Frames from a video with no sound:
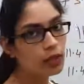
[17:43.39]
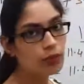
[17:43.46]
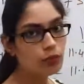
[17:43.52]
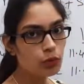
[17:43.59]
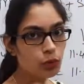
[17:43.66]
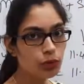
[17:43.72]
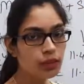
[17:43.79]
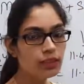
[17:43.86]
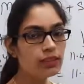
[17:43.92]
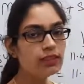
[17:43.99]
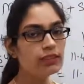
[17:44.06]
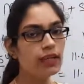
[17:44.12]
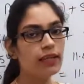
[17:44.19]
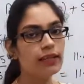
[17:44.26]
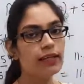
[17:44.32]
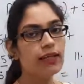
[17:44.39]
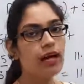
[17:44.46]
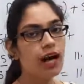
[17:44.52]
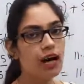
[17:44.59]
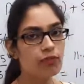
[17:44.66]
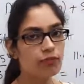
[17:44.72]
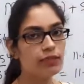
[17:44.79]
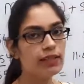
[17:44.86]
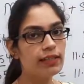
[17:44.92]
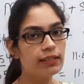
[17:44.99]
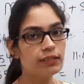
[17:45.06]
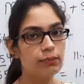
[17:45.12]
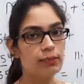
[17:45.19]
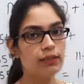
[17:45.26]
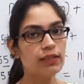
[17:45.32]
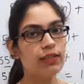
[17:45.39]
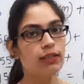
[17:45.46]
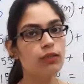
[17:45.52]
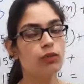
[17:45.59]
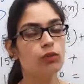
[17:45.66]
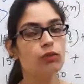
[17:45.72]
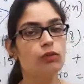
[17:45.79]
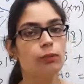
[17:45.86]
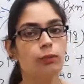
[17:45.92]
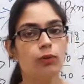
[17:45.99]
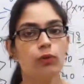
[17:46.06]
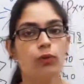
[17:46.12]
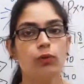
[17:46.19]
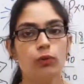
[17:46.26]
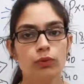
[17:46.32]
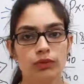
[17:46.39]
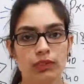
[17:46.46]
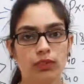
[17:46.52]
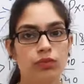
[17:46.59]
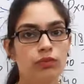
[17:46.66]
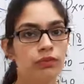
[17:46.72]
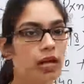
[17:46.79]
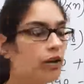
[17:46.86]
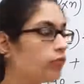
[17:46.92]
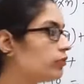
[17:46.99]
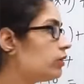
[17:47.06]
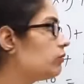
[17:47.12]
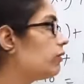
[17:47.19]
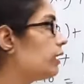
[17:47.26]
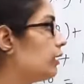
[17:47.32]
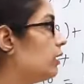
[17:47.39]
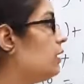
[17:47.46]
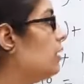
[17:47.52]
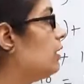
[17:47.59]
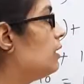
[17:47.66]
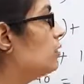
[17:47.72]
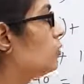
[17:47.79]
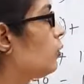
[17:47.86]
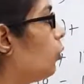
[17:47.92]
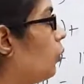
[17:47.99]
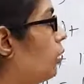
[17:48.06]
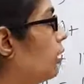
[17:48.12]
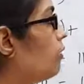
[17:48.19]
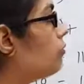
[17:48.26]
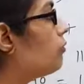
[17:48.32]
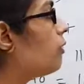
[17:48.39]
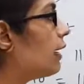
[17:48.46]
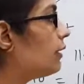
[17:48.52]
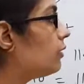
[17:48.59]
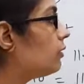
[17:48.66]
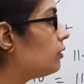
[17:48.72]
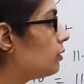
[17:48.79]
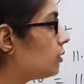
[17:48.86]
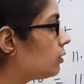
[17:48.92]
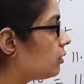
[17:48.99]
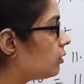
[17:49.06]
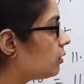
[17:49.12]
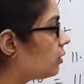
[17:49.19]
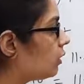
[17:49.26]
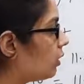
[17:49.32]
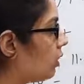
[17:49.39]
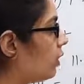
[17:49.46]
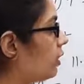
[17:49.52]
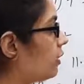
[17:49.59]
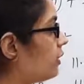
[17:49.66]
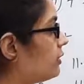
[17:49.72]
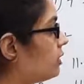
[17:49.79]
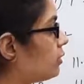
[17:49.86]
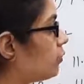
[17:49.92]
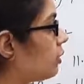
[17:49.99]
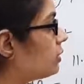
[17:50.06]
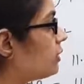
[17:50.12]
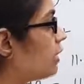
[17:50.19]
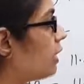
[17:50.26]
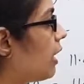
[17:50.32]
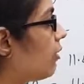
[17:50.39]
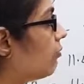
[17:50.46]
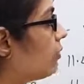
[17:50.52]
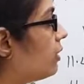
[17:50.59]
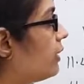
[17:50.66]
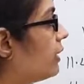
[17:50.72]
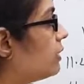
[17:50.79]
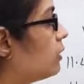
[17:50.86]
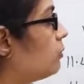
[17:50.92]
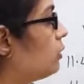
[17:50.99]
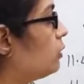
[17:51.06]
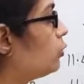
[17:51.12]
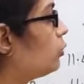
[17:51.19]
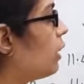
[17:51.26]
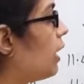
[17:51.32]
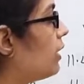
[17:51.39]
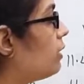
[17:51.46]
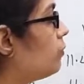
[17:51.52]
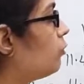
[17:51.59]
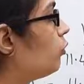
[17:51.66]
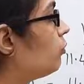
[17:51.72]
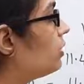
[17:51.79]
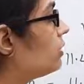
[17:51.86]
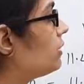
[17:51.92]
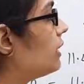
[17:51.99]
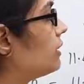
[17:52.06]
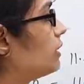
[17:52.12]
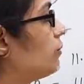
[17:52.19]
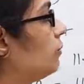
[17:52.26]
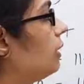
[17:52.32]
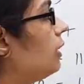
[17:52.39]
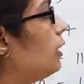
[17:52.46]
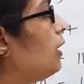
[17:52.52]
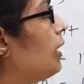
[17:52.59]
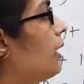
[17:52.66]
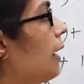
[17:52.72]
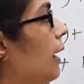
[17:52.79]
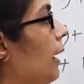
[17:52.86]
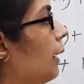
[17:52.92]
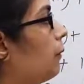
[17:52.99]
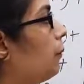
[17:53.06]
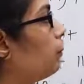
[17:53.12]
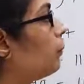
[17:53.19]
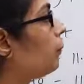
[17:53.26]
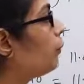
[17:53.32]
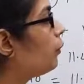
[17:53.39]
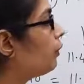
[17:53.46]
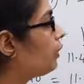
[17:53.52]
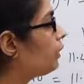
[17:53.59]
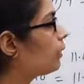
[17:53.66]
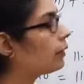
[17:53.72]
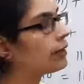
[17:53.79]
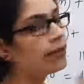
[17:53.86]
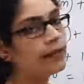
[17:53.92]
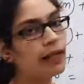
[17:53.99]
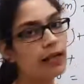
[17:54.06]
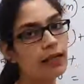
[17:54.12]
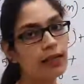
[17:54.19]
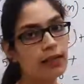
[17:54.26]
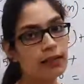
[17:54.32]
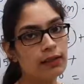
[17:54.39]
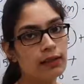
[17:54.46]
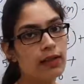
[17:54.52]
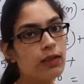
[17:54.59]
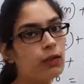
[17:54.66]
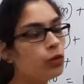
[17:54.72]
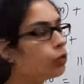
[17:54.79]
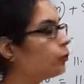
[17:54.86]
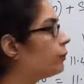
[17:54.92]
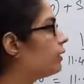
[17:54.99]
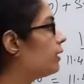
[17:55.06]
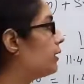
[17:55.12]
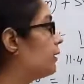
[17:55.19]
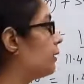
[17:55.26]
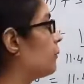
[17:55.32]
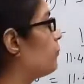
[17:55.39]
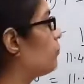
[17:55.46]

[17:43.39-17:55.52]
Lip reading: If two digits are there after decimal, then you will put 2 zeros after 1. So only one digit was there after decimal, so I removed this decimal and put 10 in the numerator.